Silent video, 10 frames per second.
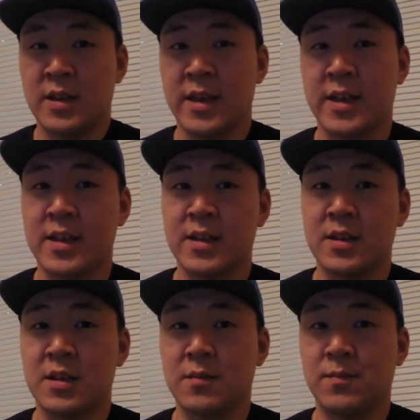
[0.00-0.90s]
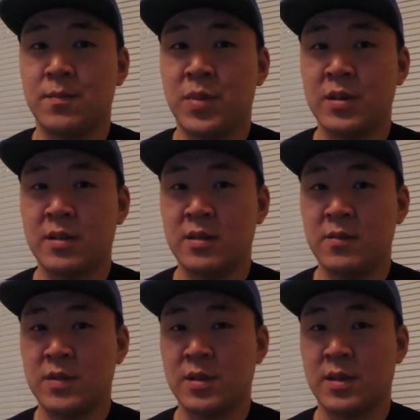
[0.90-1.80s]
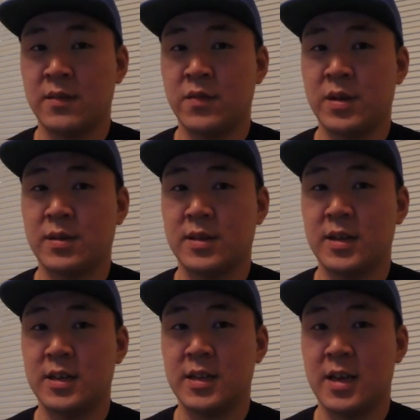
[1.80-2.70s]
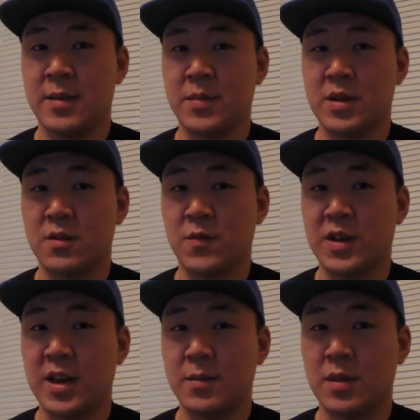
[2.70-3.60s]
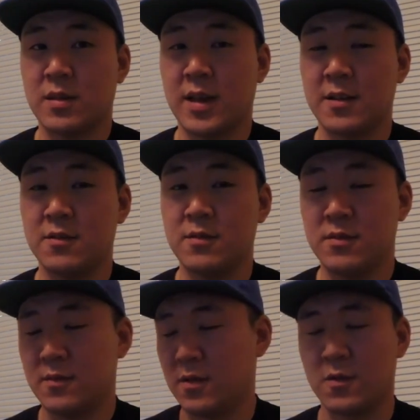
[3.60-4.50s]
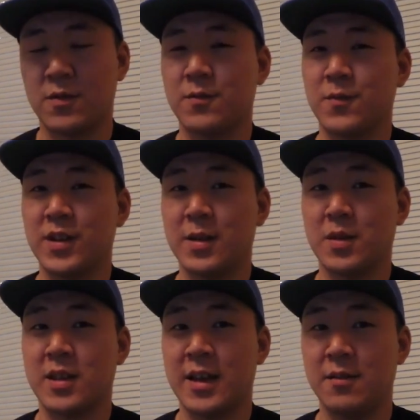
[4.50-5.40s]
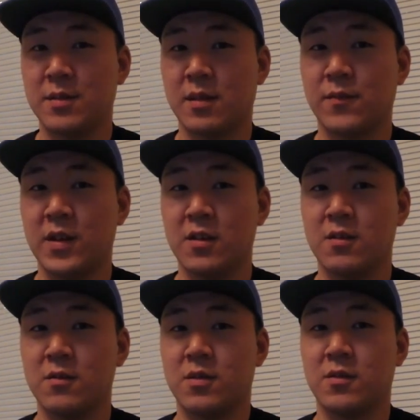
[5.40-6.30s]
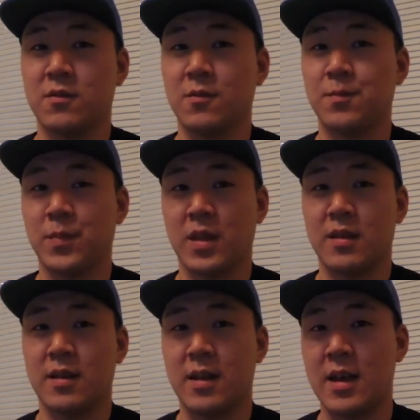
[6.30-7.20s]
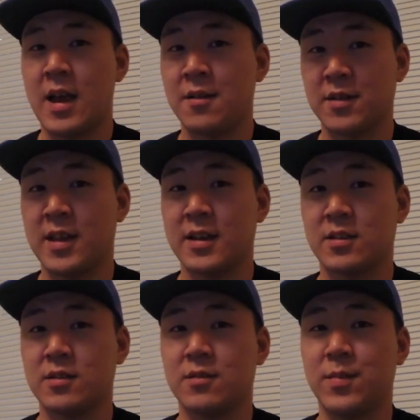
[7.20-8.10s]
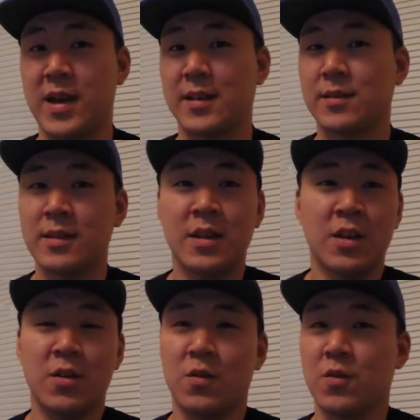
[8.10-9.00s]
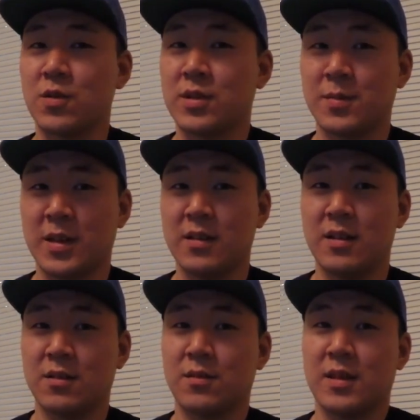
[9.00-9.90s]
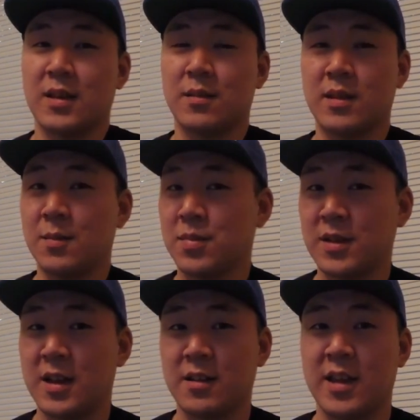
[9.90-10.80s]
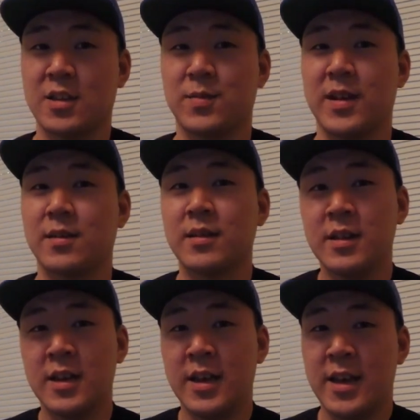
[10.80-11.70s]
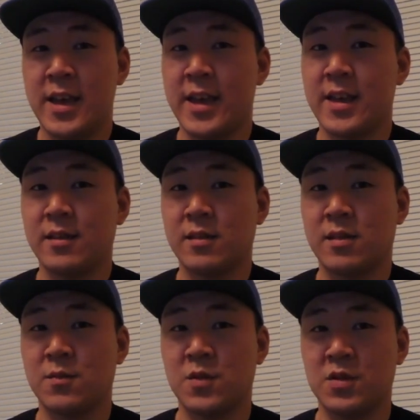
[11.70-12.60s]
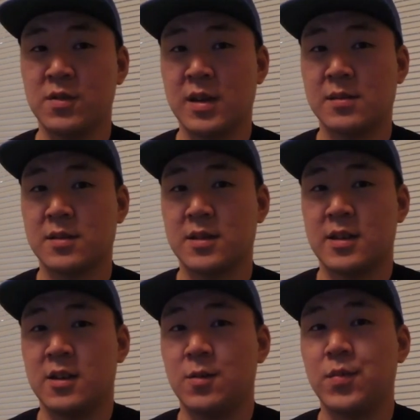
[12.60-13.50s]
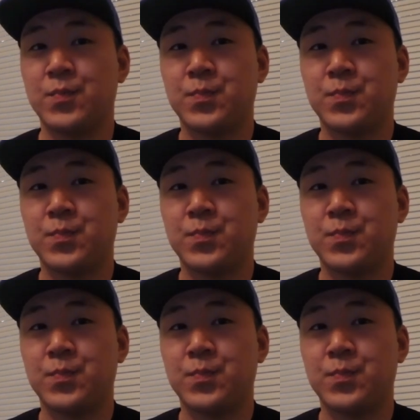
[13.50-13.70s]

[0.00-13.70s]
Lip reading: and basically when this giveaway is done, I'm going to rename this title, or rename the title of this video to How to Catch Bass, or something along those lines, tips on how to catch bass. And this is where you guys are going to help.